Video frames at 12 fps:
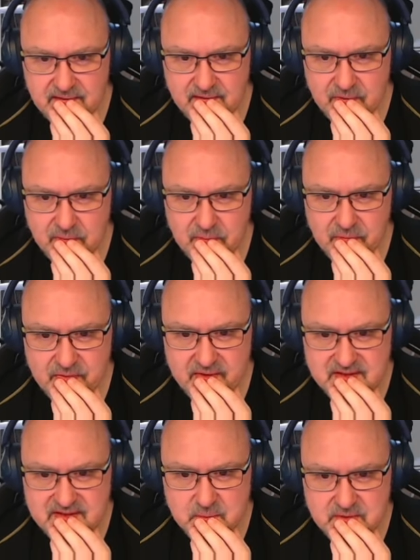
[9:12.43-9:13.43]
I thought
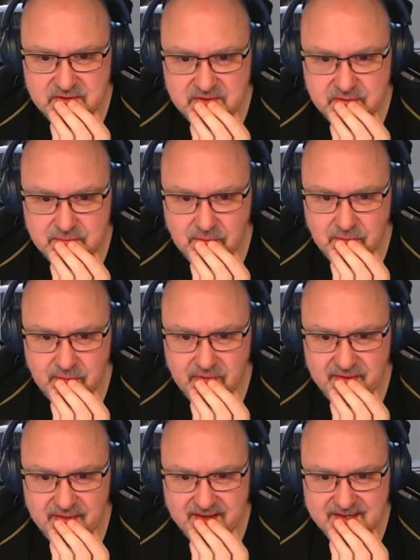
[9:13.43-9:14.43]
these would do more
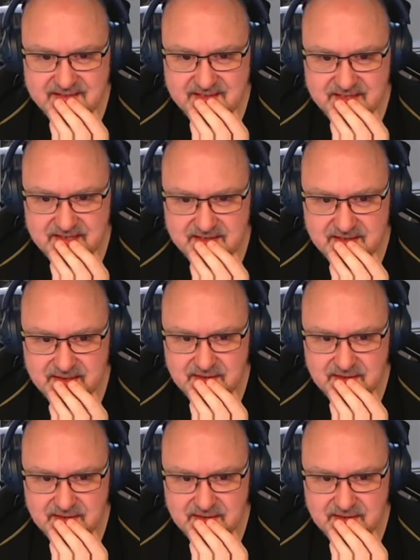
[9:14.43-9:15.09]
than they did.